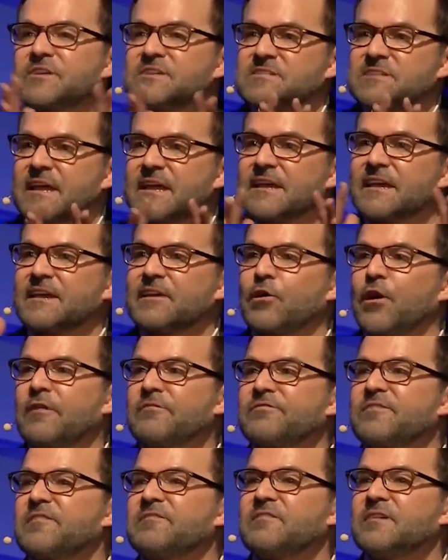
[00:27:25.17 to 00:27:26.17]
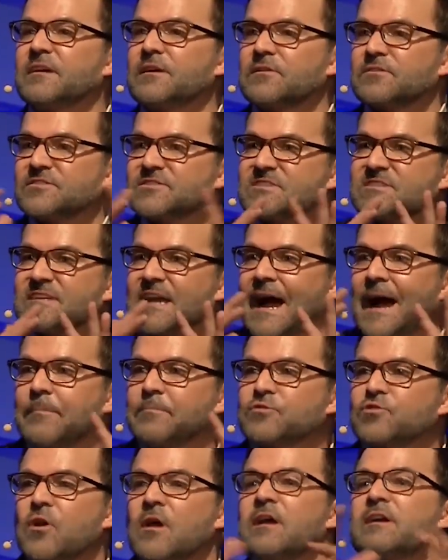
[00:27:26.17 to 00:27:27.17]
He's saying, Get off the field.
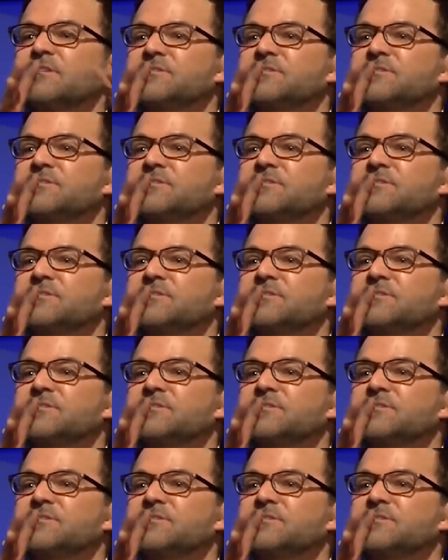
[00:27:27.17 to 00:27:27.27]
Stop.